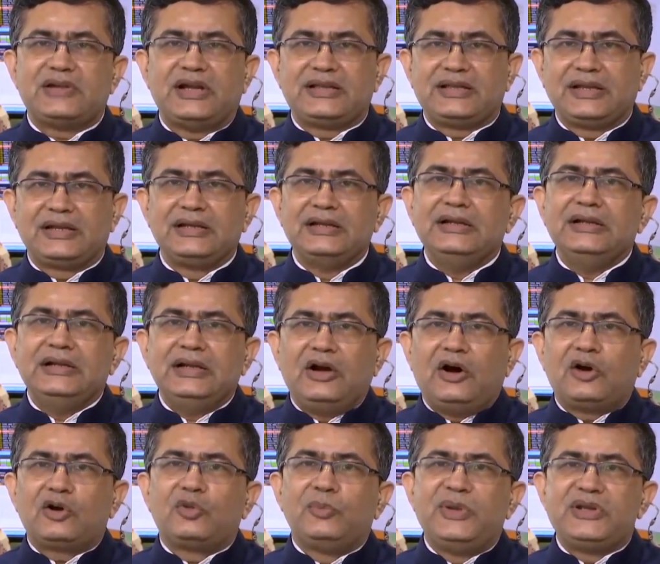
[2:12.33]
So I think
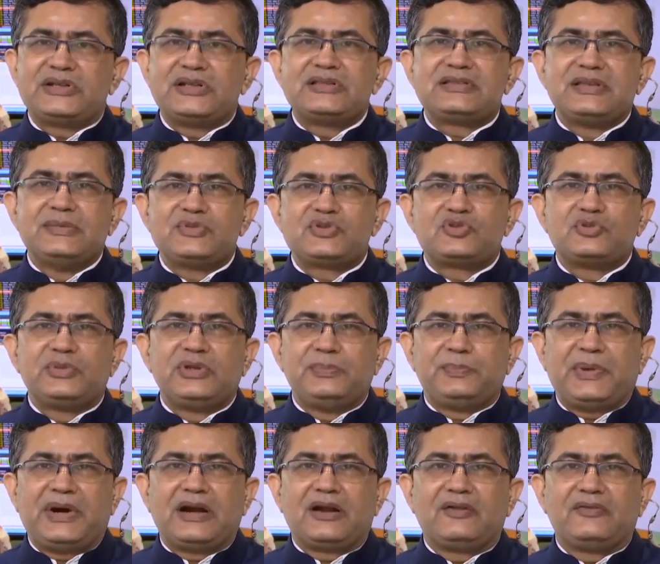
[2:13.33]
automation seems to
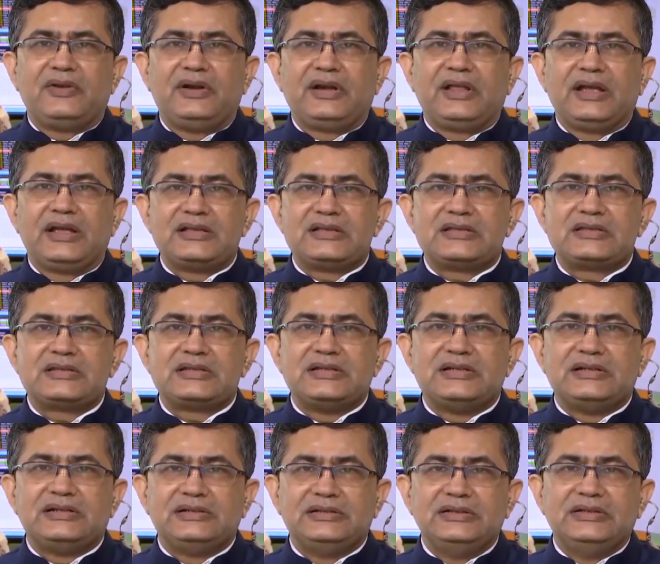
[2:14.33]
be part of India's
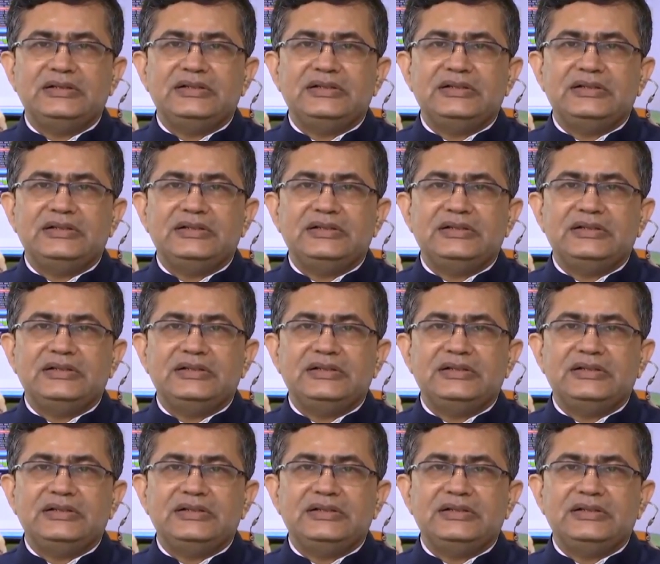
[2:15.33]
